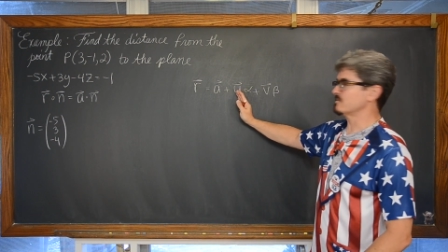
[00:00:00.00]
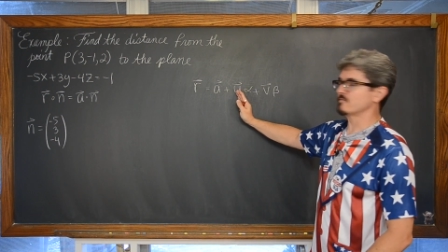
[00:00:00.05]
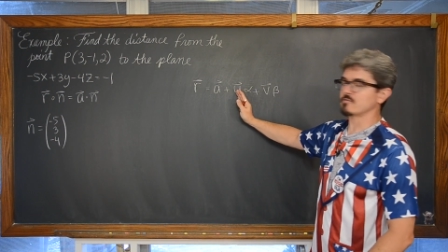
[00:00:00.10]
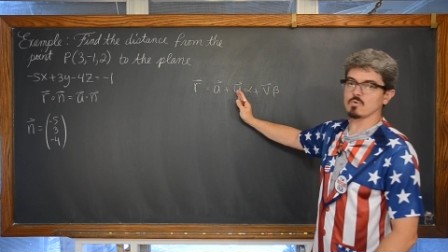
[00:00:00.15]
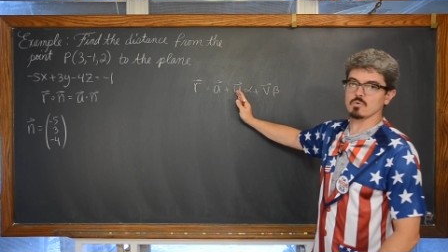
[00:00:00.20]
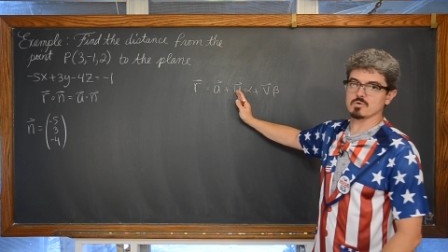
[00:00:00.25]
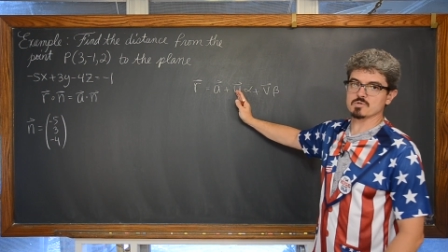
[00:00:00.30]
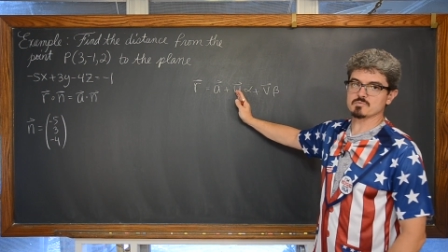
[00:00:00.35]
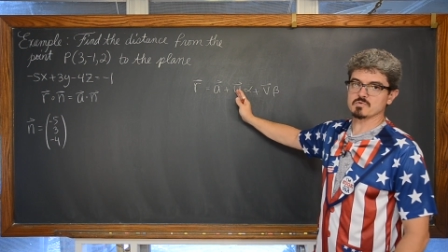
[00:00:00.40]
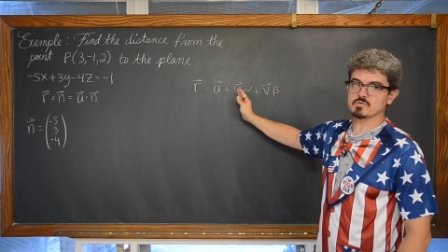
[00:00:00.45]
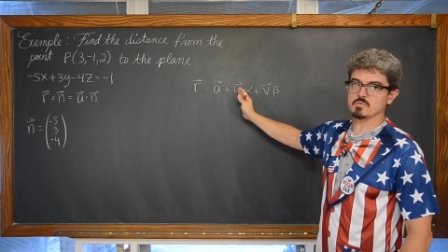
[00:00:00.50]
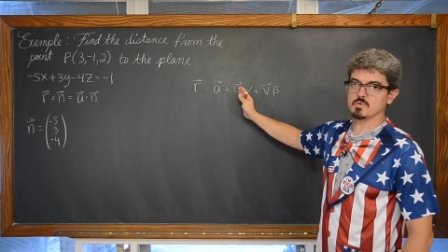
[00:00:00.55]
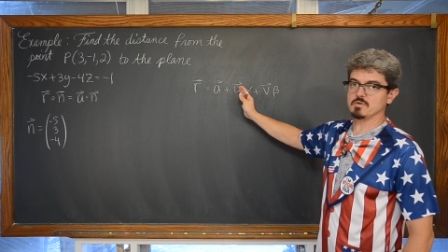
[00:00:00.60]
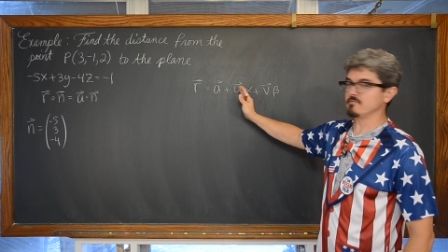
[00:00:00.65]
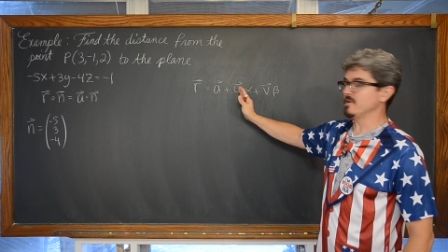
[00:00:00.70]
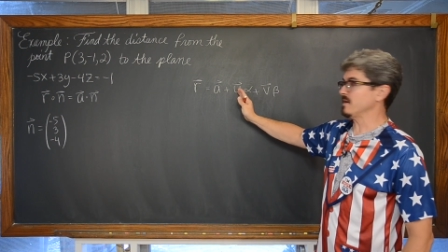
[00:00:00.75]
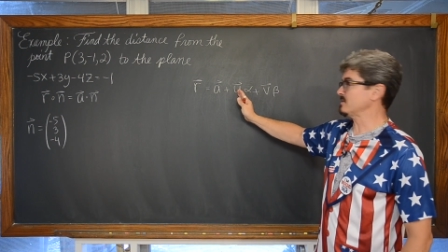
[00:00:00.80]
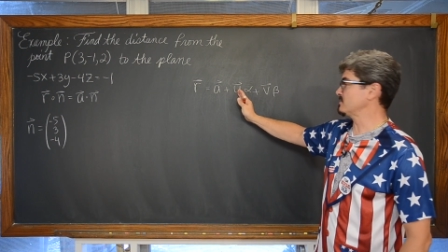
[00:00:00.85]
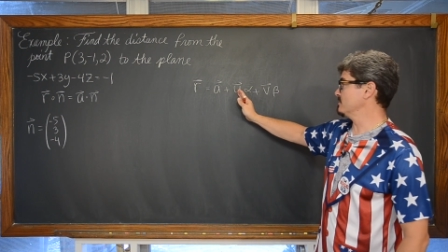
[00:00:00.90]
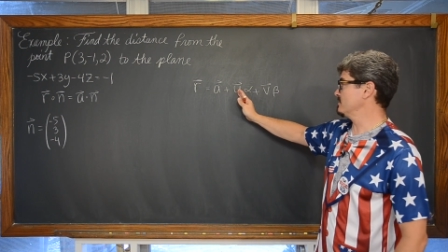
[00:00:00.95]
of course, between
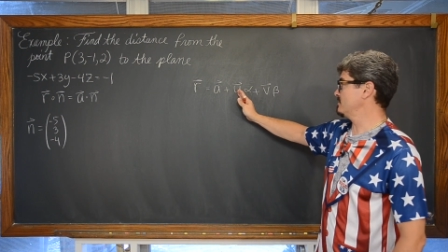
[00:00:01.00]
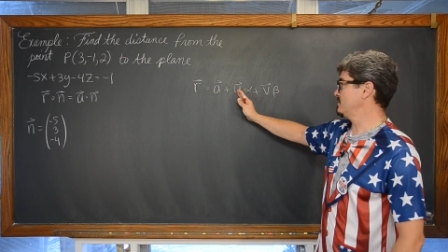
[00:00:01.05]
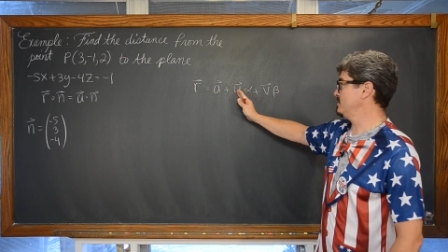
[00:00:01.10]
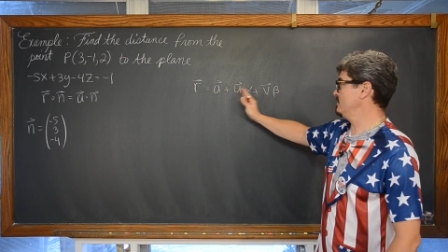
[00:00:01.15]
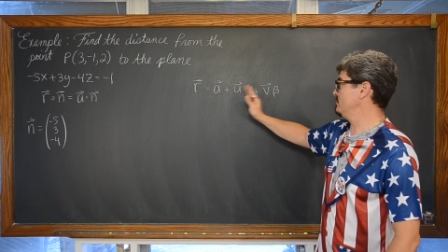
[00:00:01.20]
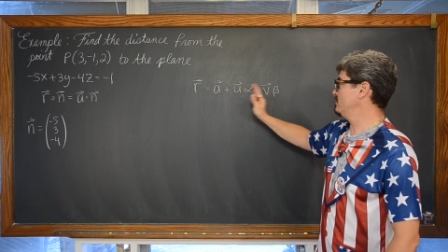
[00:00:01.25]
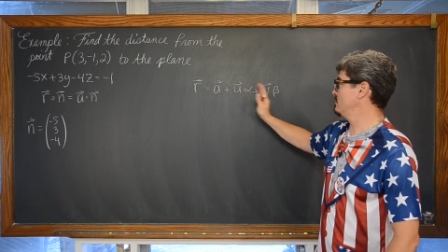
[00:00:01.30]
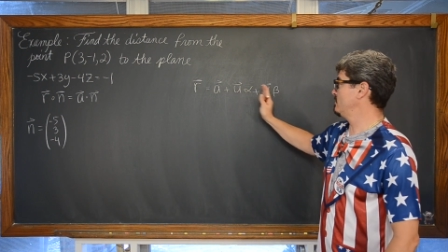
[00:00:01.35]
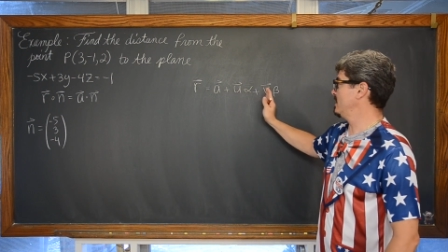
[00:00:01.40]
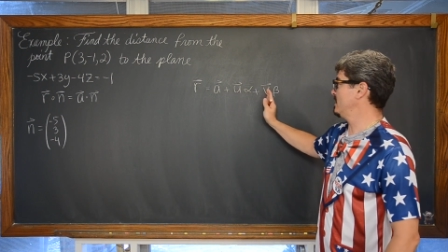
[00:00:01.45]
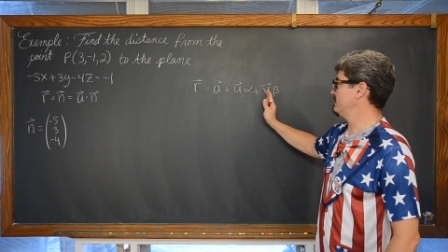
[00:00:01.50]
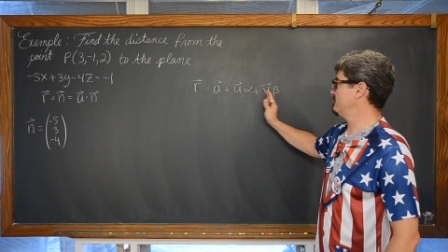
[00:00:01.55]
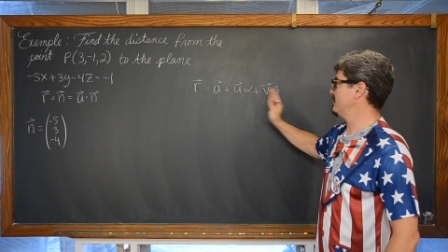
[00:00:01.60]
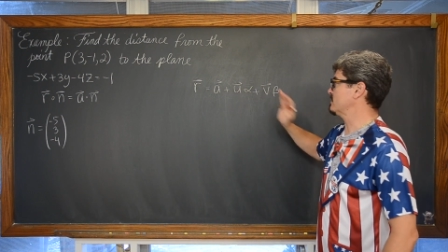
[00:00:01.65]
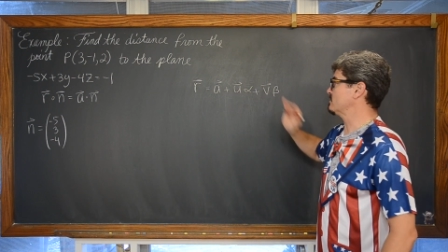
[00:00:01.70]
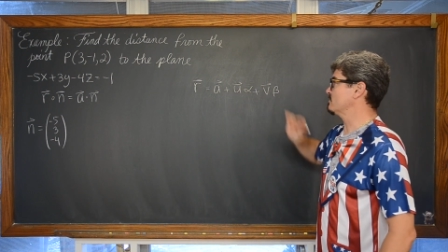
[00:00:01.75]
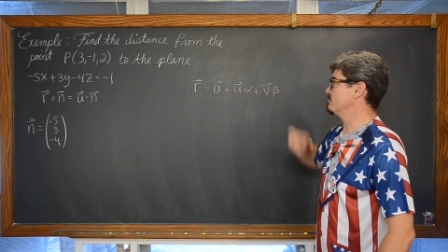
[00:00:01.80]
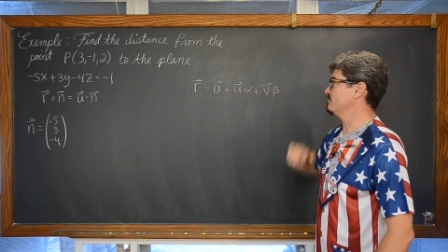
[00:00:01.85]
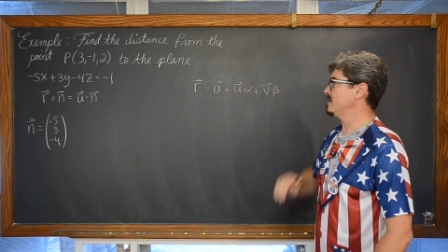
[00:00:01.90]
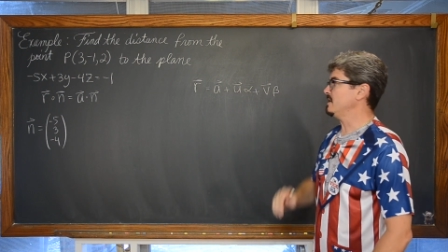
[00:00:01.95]
vector u and
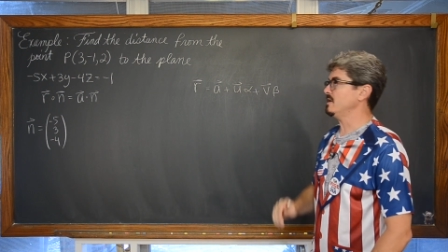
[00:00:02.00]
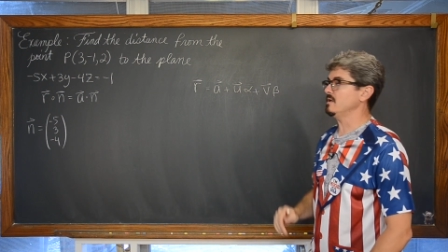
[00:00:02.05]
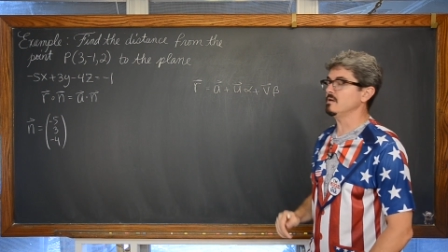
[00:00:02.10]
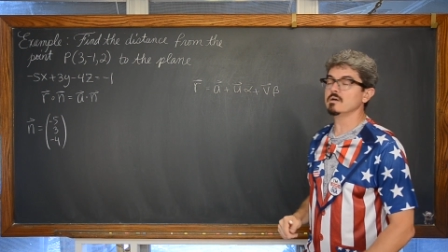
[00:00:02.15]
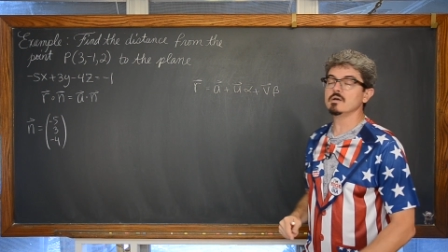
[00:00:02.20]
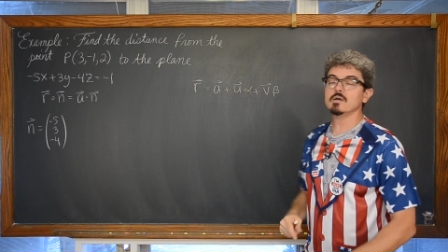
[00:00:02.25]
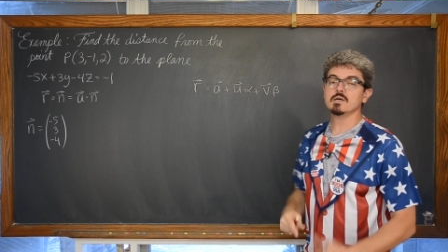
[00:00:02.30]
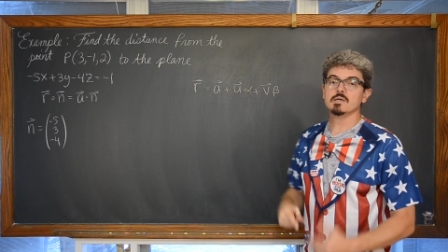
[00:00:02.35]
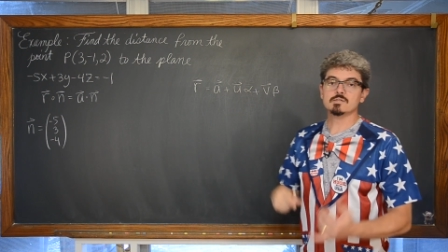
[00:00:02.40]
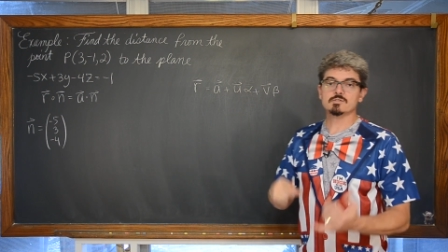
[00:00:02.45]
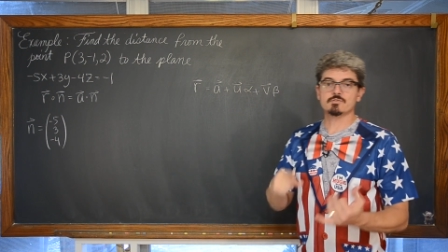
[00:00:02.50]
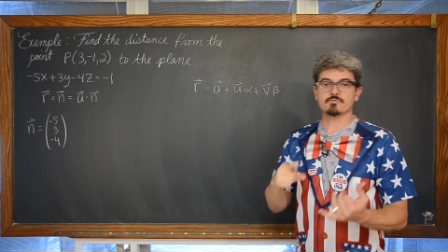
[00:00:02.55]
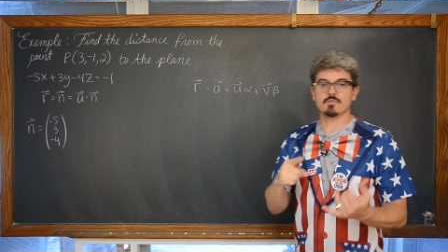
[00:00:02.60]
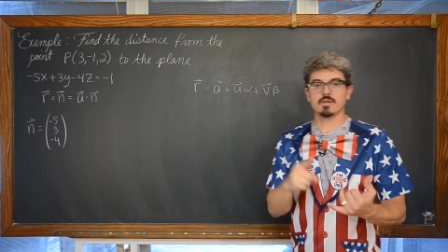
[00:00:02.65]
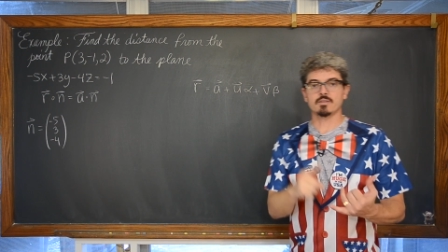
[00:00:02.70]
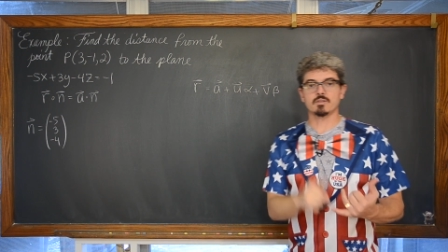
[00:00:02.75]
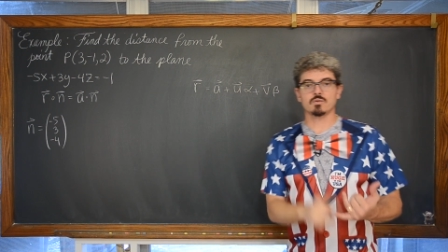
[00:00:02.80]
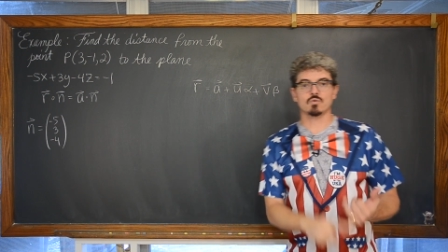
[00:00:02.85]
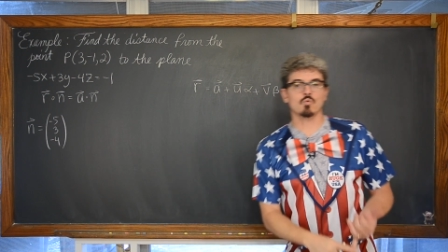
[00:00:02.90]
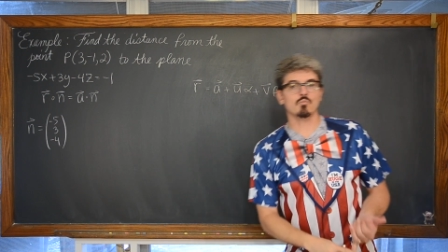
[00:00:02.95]
vector v to
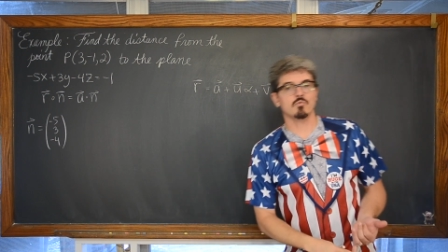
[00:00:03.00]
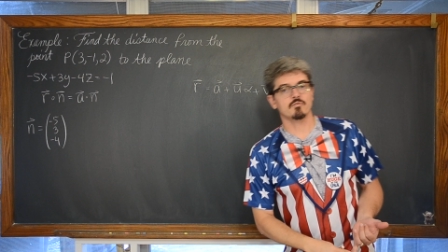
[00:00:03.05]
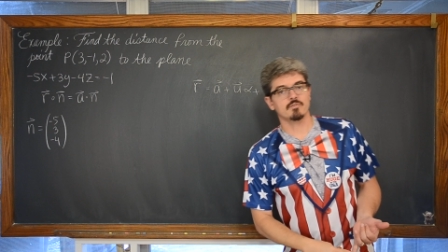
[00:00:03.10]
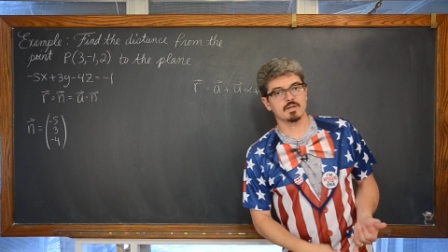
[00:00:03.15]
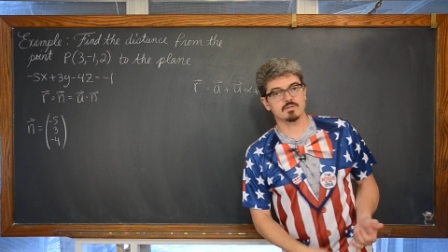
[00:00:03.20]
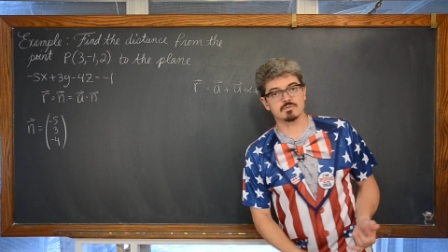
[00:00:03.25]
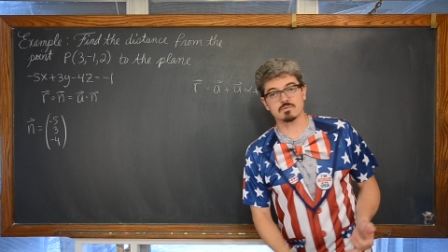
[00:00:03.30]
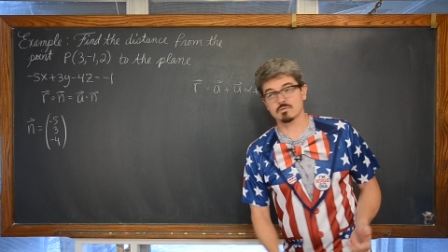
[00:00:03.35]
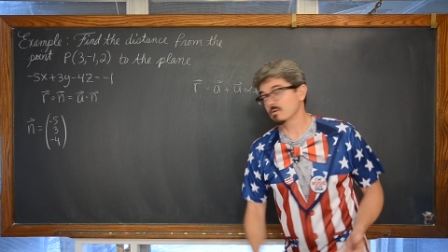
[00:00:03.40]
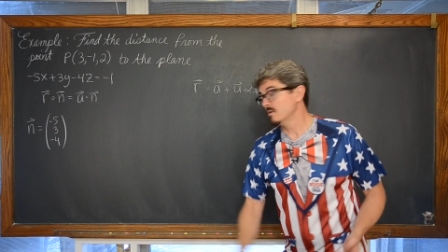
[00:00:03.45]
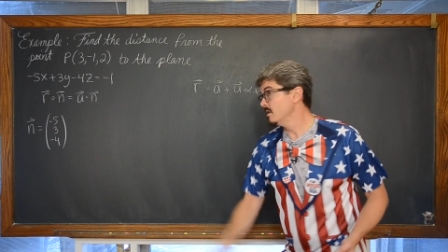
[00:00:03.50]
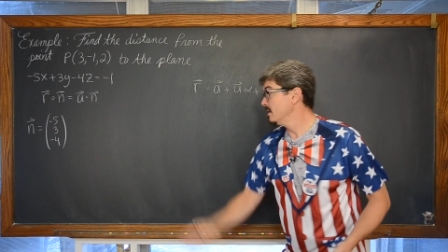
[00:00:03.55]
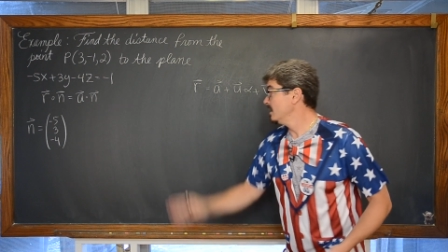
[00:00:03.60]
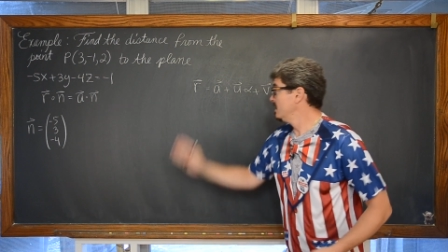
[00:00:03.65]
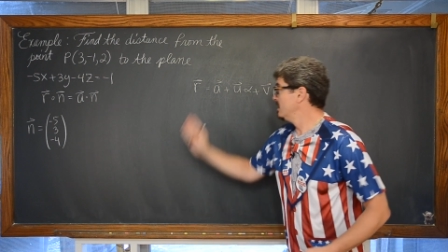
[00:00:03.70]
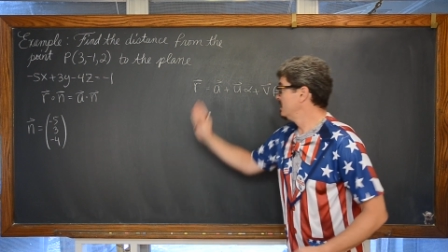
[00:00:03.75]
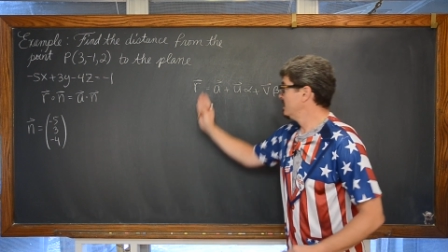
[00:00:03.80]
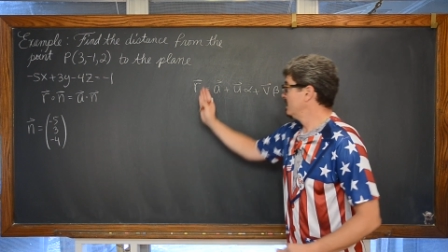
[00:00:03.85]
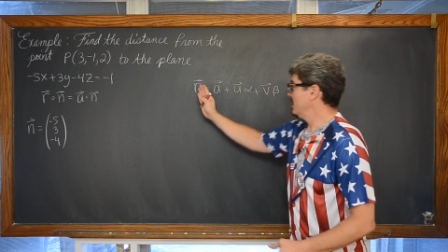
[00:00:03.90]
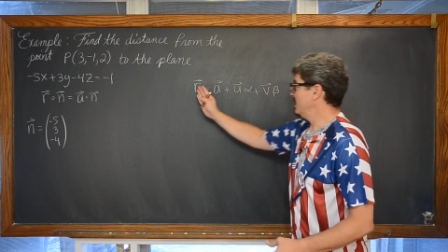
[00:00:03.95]
find the normal vector
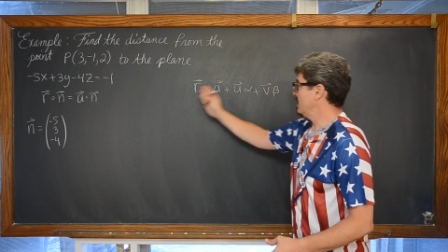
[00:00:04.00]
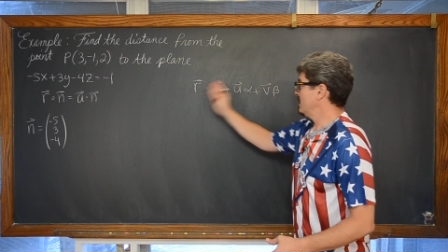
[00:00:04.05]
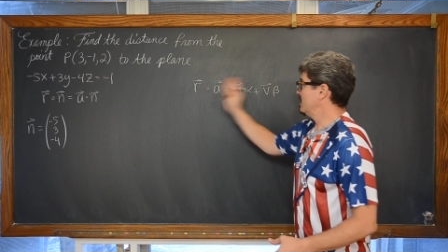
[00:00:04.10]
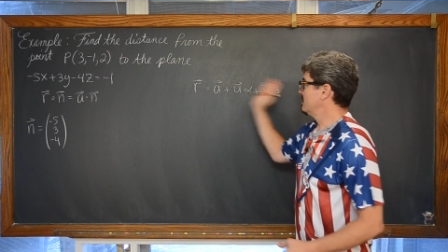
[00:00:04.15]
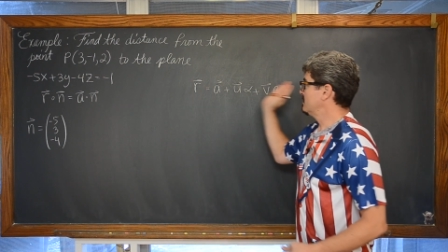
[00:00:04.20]
uh,